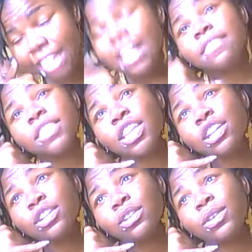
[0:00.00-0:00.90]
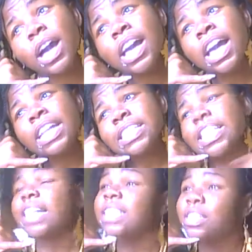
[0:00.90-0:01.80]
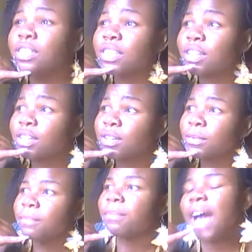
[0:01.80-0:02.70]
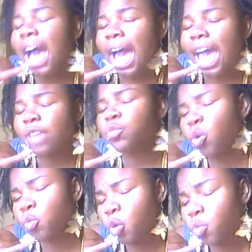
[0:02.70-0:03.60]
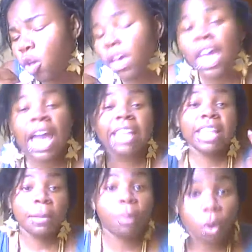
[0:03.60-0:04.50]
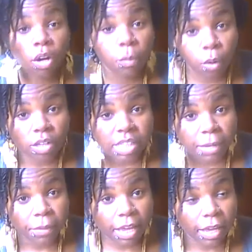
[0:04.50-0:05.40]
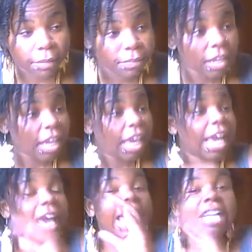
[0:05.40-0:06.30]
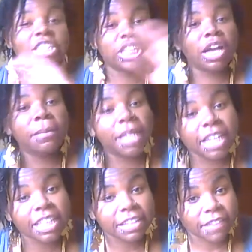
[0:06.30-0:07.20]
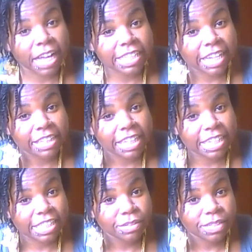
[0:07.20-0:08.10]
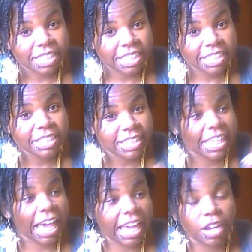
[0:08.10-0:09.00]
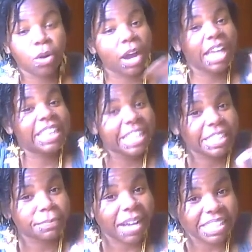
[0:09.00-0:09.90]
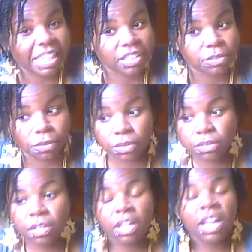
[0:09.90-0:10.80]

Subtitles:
I love you. Talk to you soon. Bye. And then Porter walks in with him. And she immediately finds out that this dude is gay, or at least bisexual.